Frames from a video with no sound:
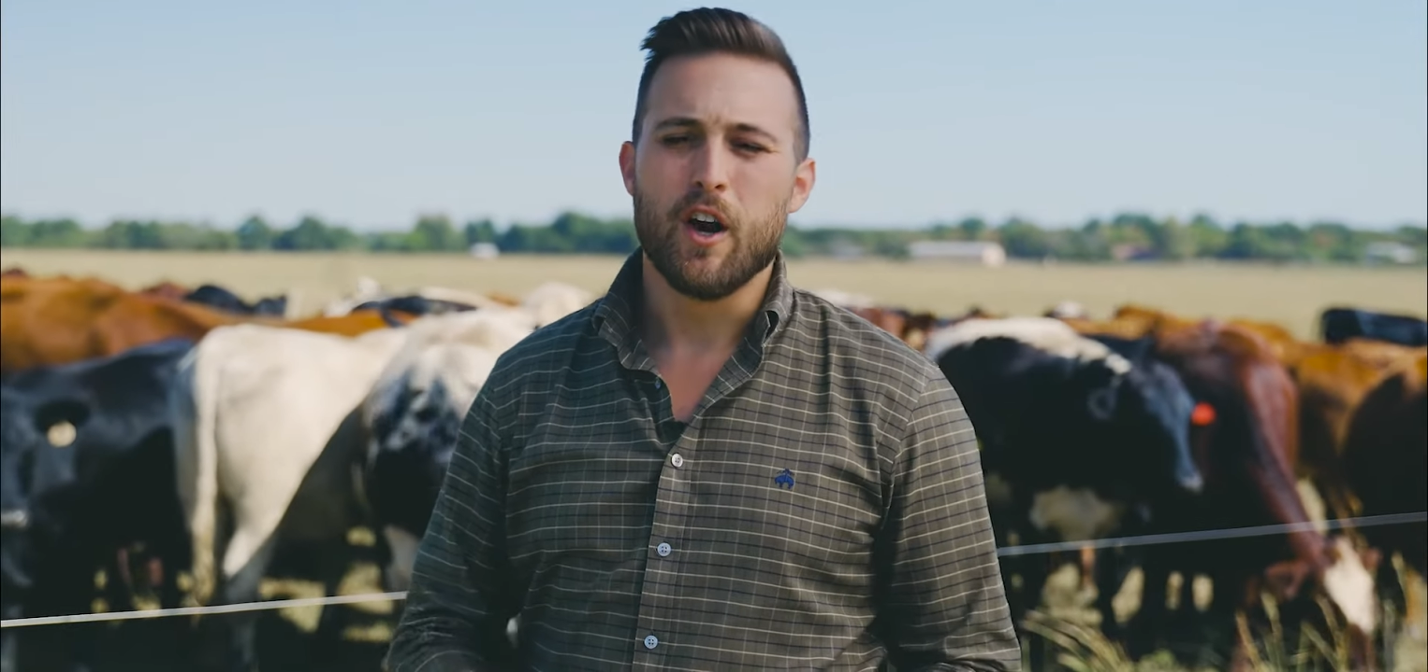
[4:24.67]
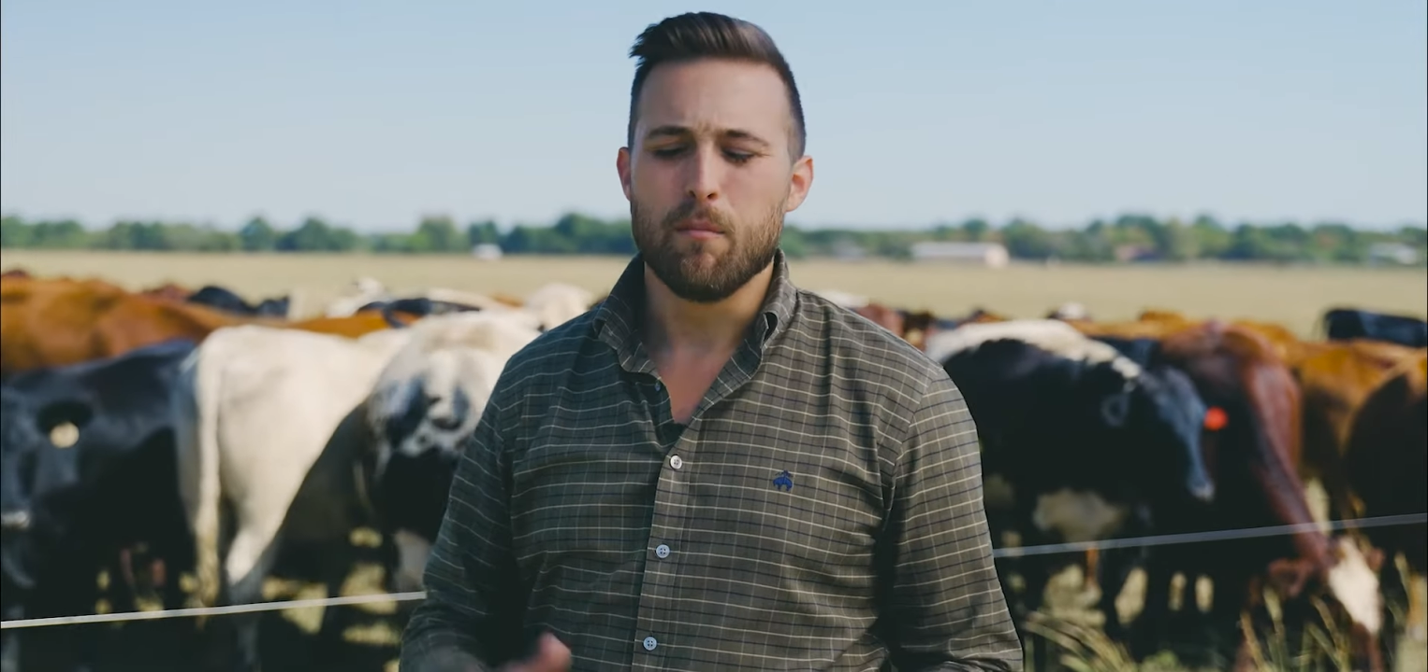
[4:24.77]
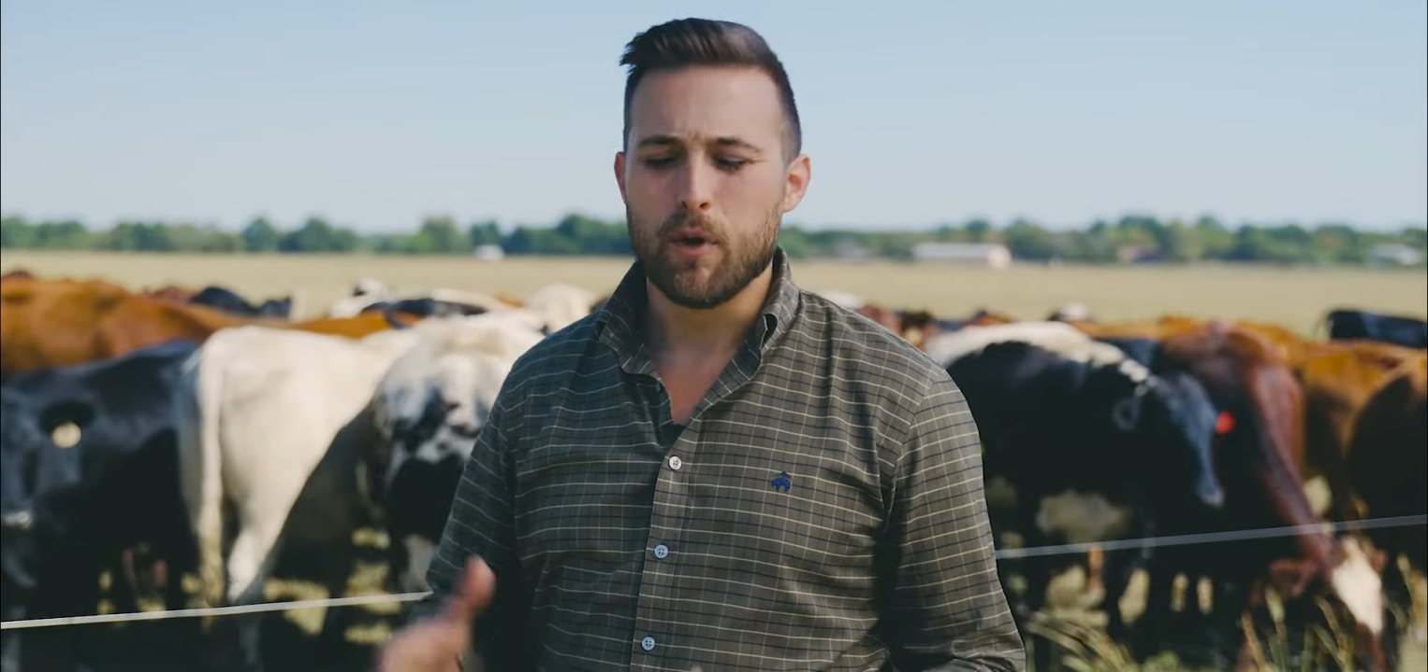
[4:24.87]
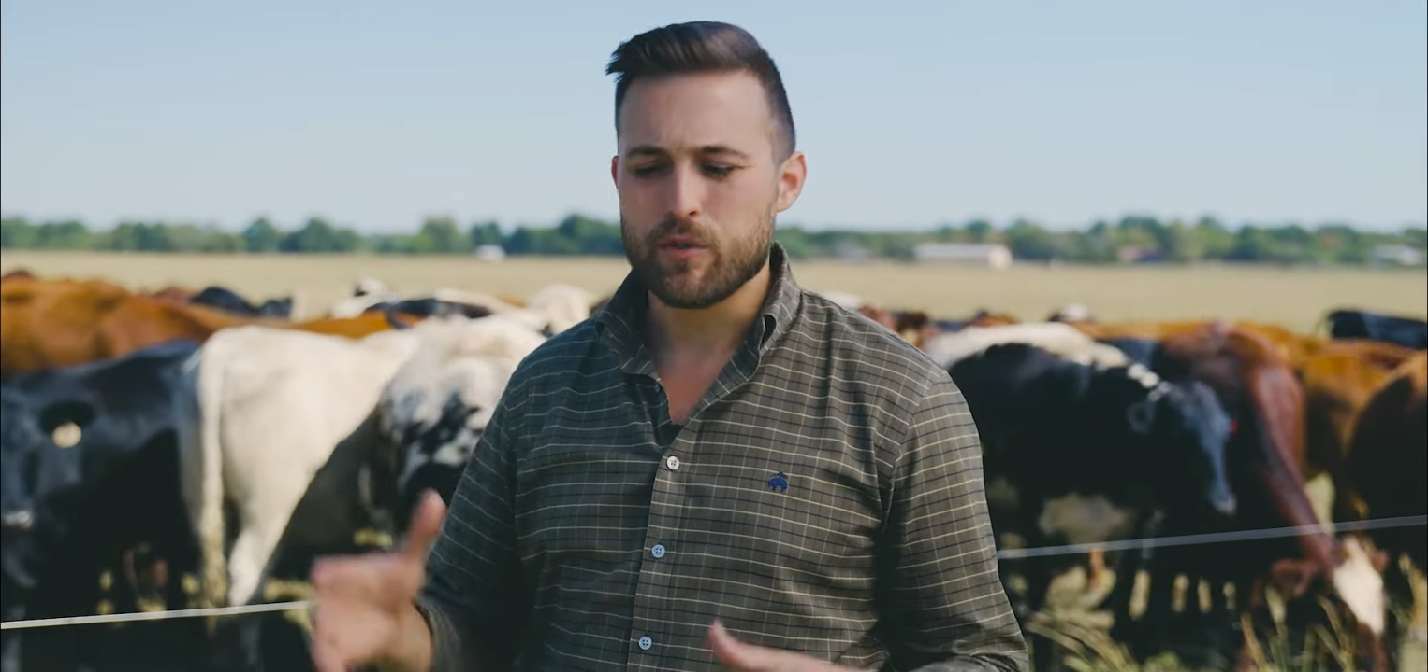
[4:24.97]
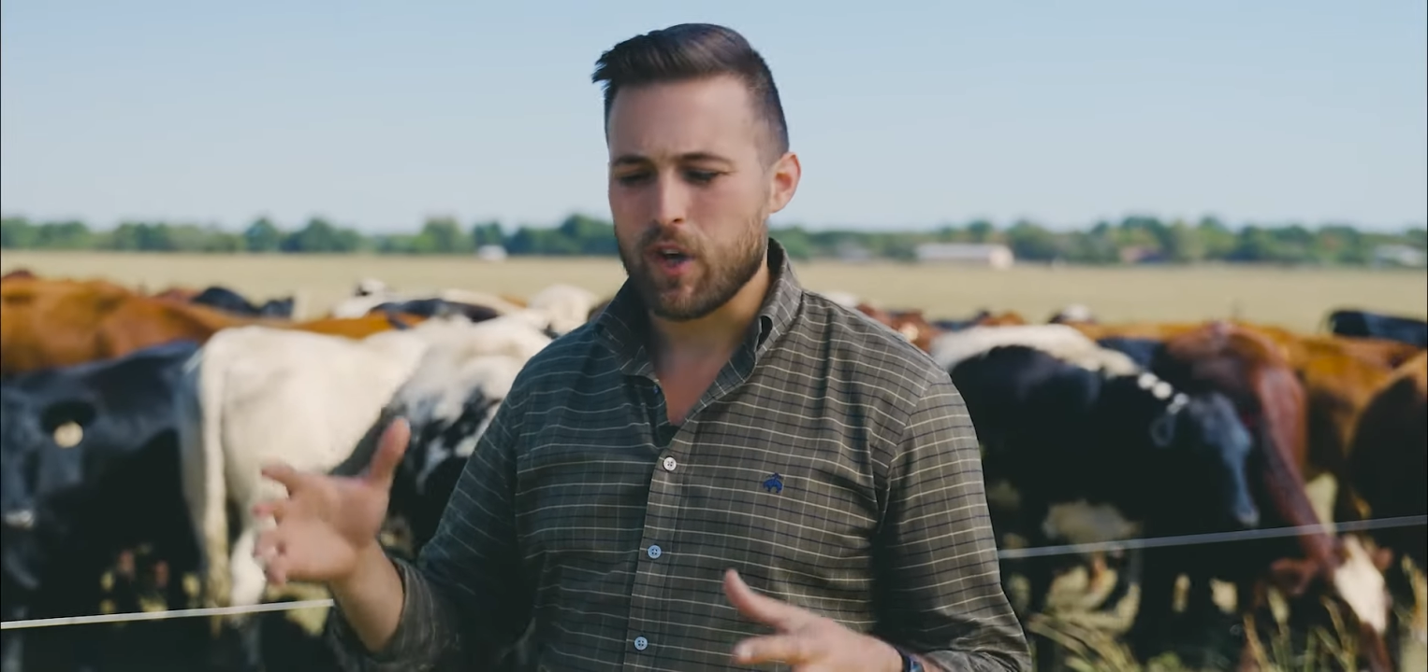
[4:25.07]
Most